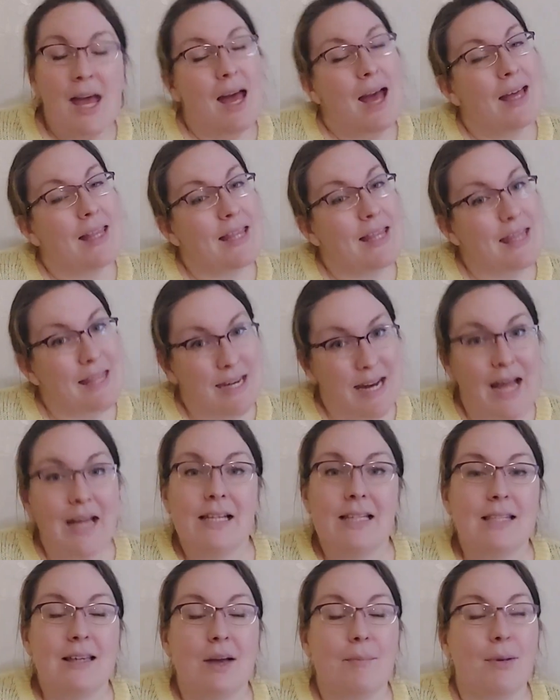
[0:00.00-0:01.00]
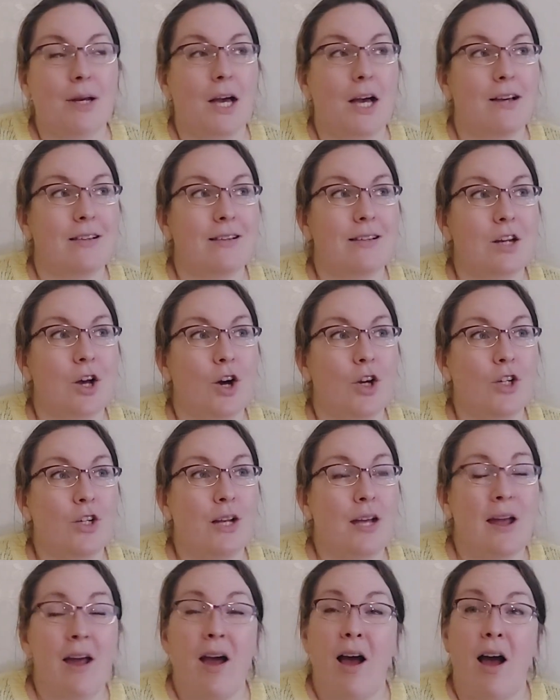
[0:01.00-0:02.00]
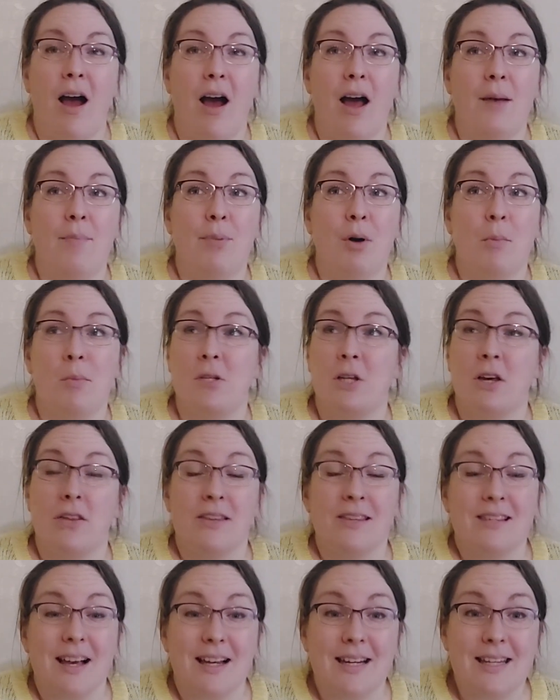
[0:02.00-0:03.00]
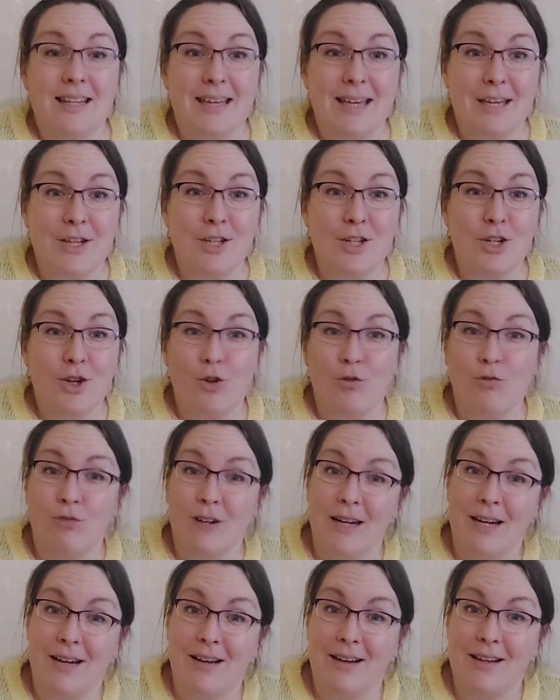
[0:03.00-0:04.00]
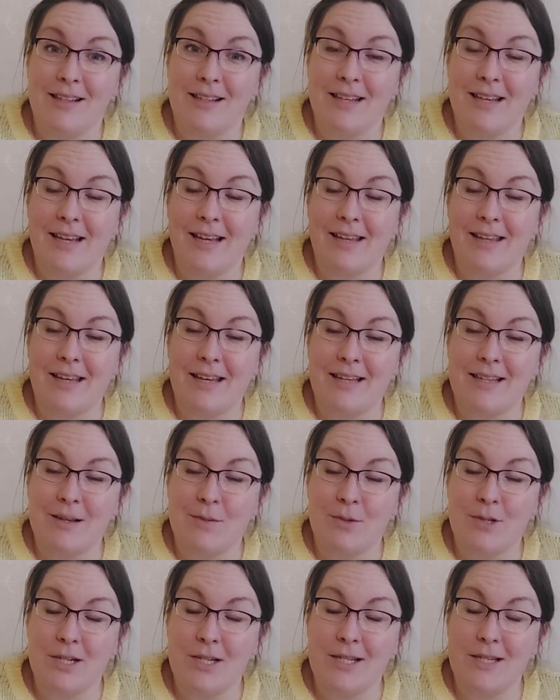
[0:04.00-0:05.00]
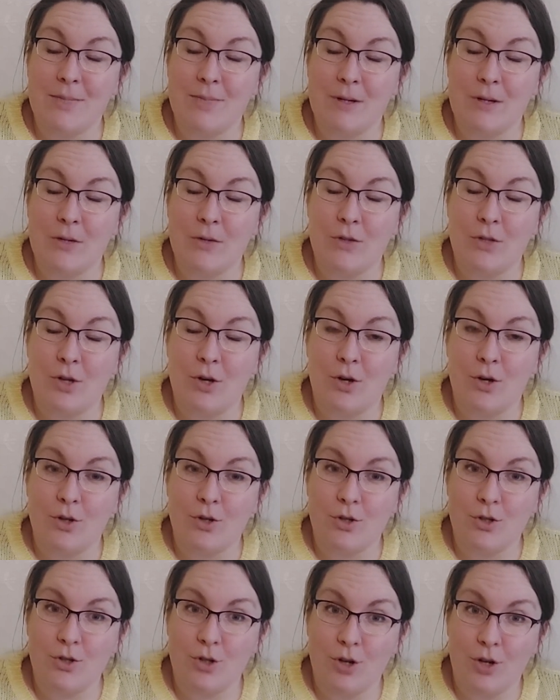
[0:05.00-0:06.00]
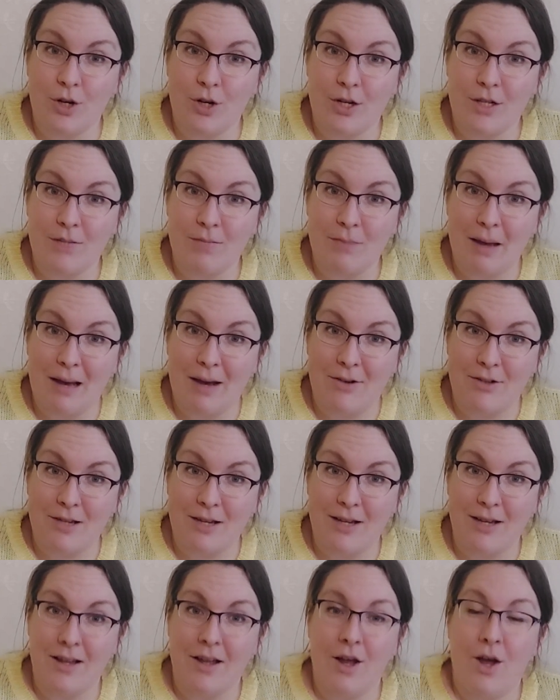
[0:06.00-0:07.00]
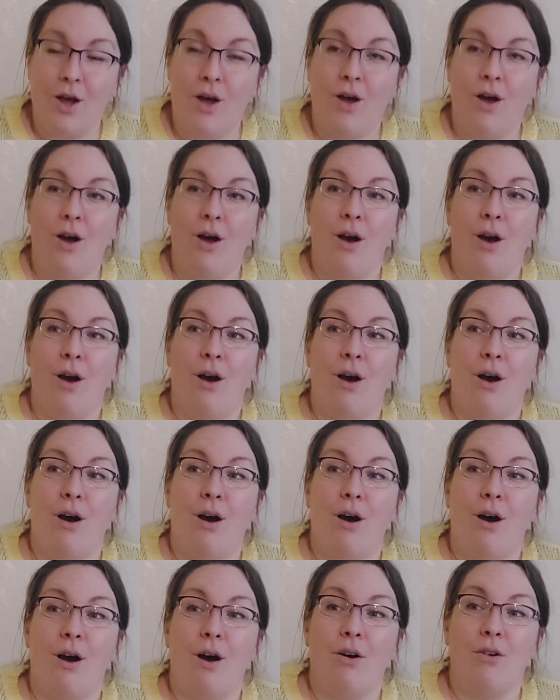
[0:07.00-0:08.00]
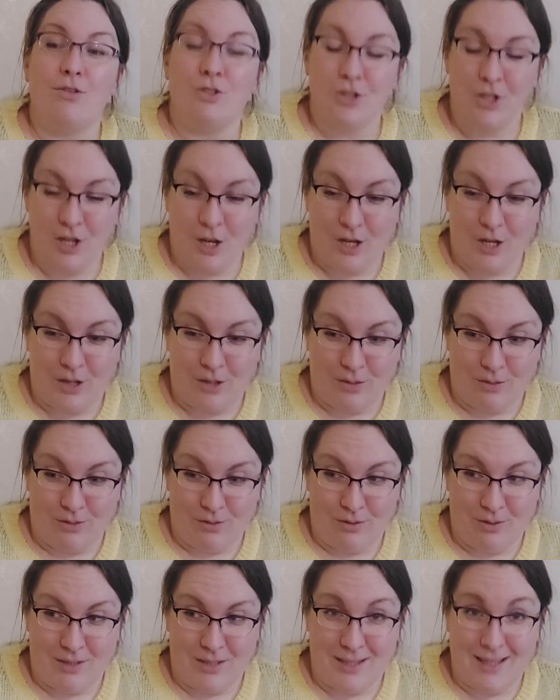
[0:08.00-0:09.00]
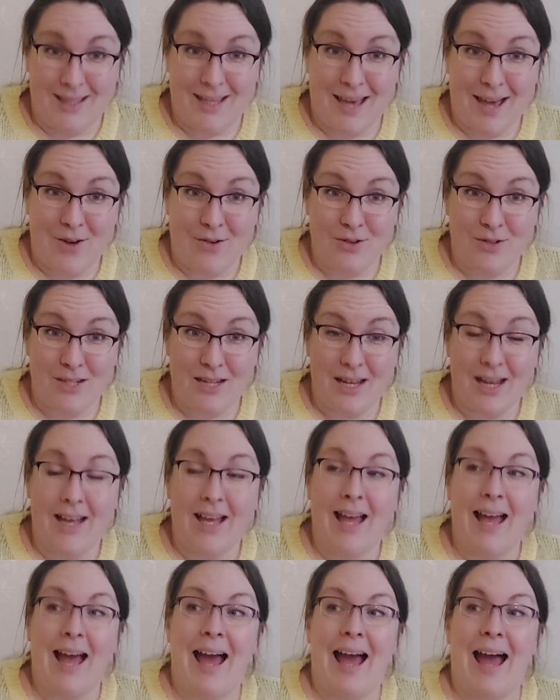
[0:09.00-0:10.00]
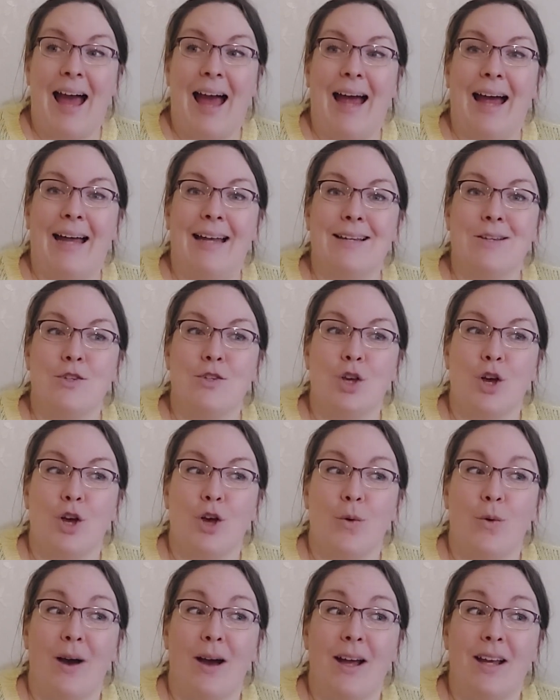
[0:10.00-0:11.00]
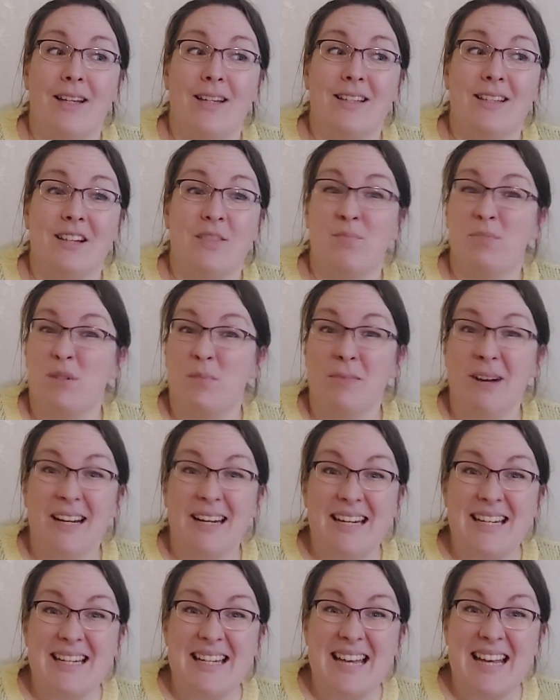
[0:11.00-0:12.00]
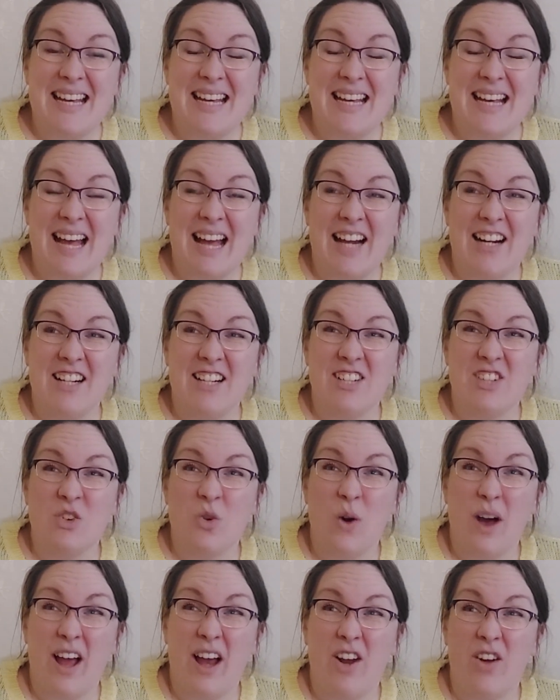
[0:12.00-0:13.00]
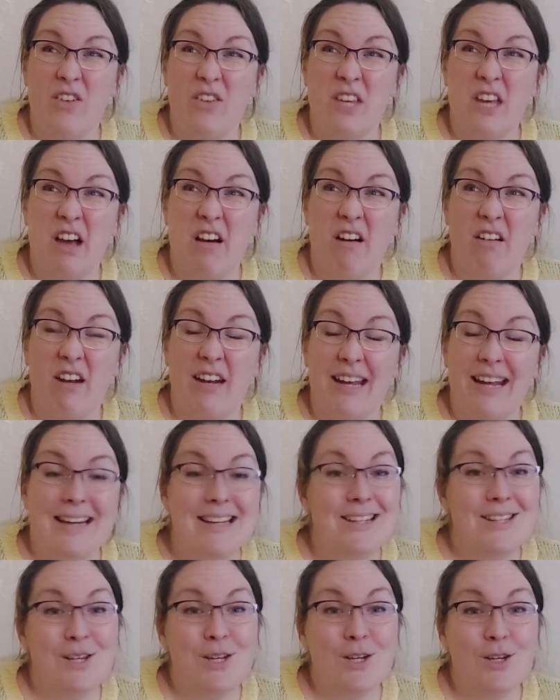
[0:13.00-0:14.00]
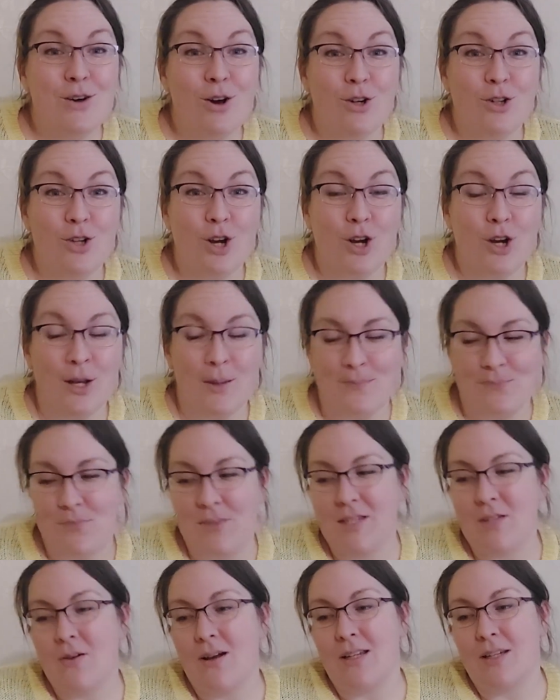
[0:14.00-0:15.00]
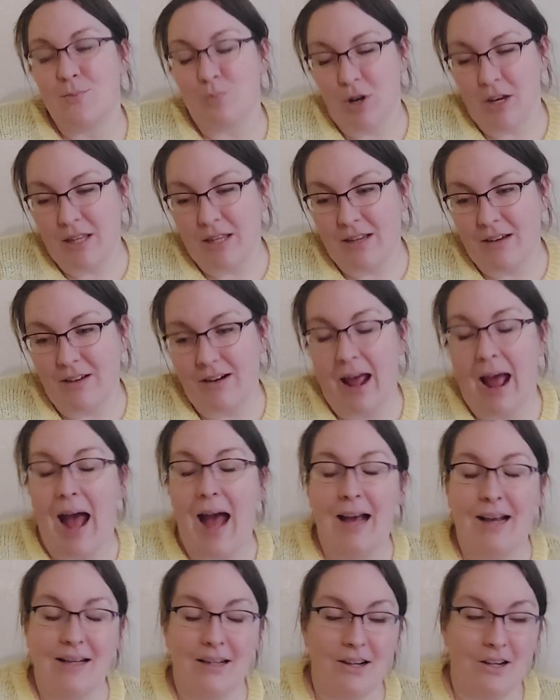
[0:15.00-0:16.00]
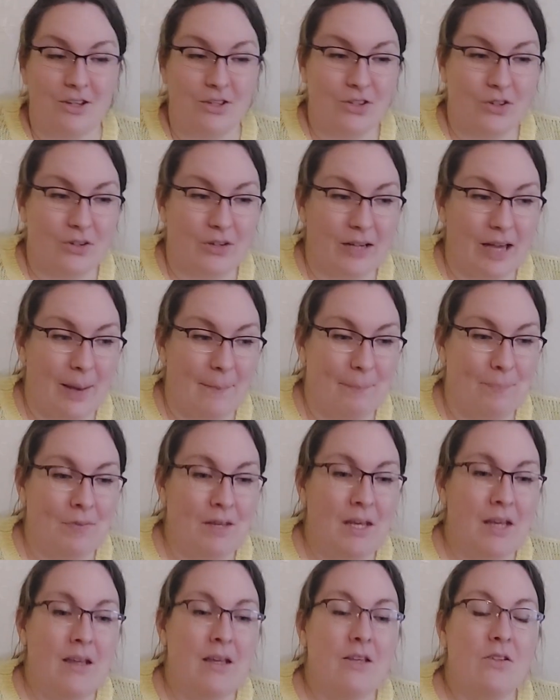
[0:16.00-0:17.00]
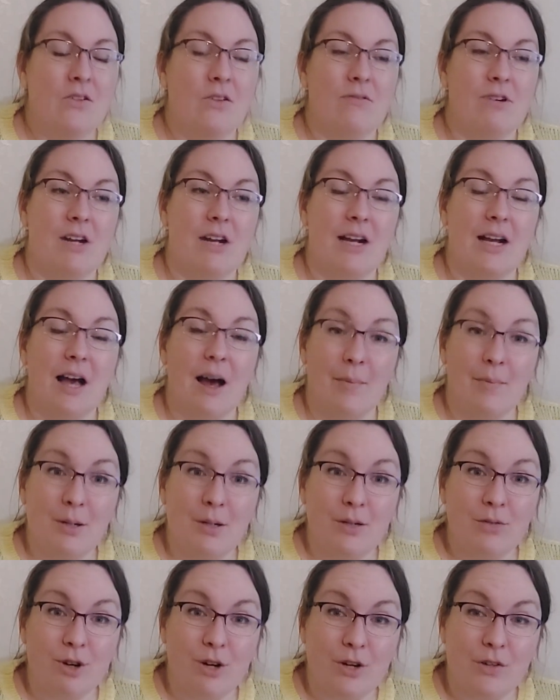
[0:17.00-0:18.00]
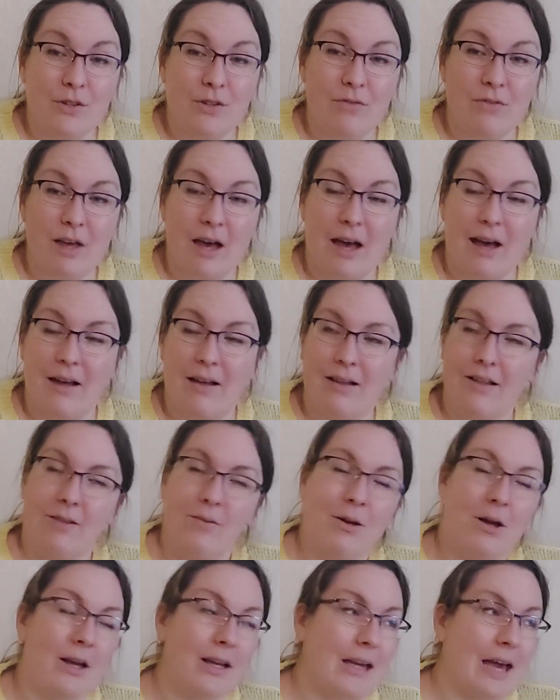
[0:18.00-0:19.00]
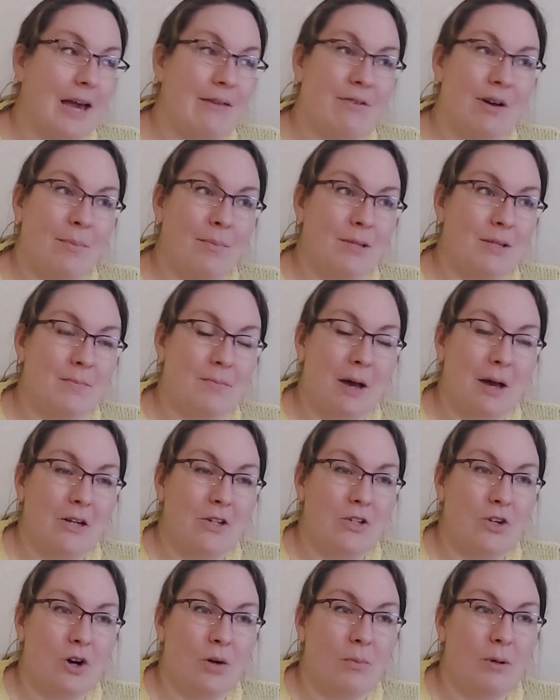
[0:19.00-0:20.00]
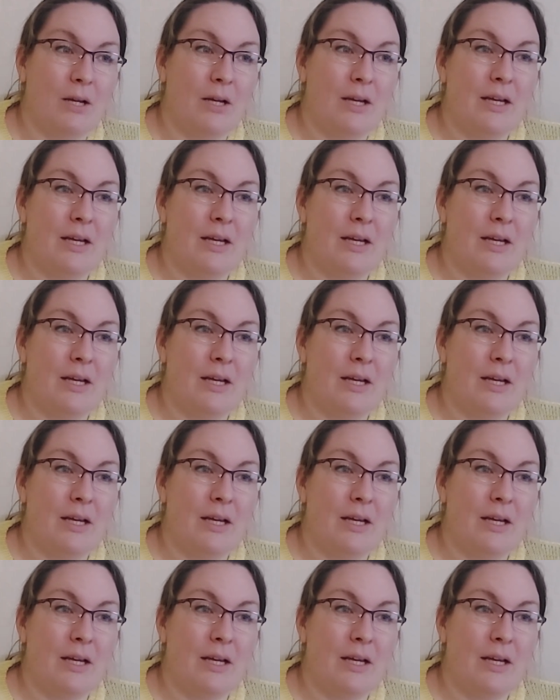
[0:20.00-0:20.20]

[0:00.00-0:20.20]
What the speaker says: And then the next time I cast it on, I popped it on the side in the kitchen, not realising that someone had spilt hot chocolate powder onto the counter. And so I dumped my knitting and quite a lot of the yarn into hot chocolate. So I had to break the yarn and cast on again. So I've done a couple of rows of that. I gave it up as a bad job.